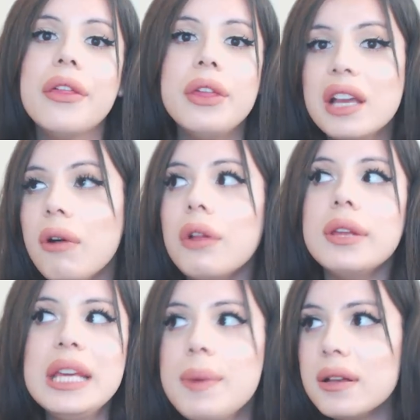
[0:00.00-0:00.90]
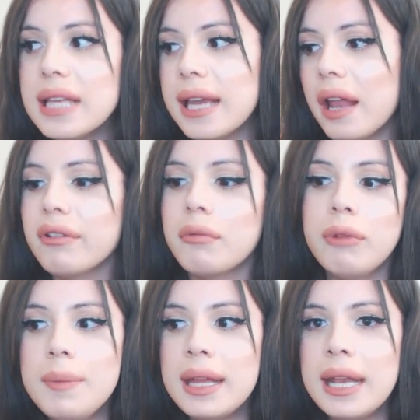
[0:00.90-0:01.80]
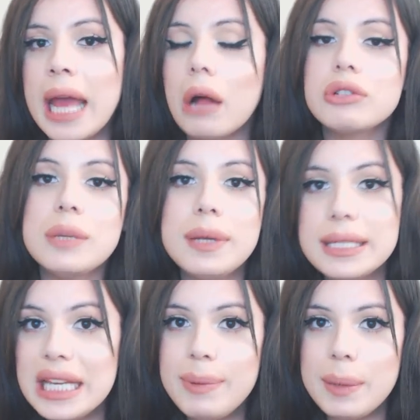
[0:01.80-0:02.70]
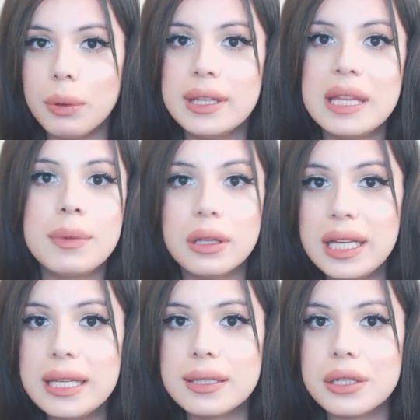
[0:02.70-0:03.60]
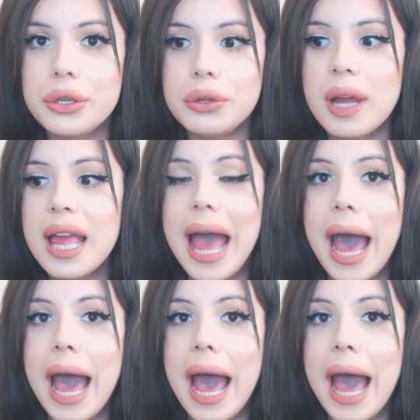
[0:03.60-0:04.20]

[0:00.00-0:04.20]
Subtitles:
I think of all the emails I get from women and LGBT people in the Middle East who